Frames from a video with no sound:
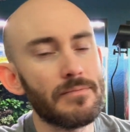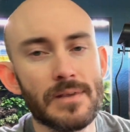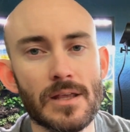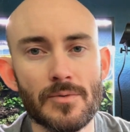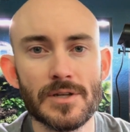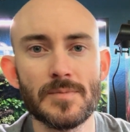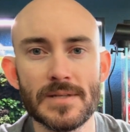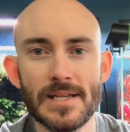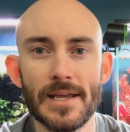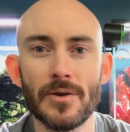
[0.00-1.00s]
The other one's been
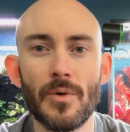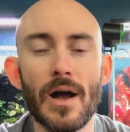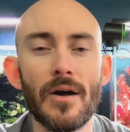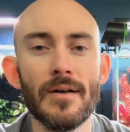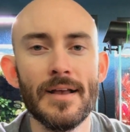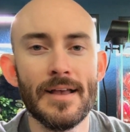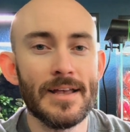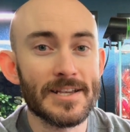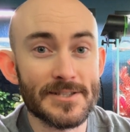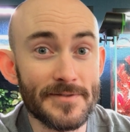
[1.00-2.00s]
taking a while,
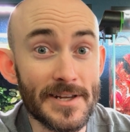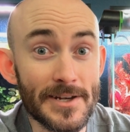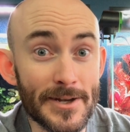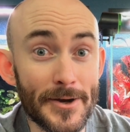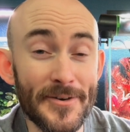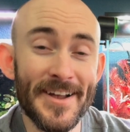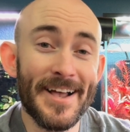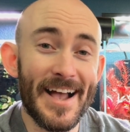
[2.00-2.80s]
because if you didn't know,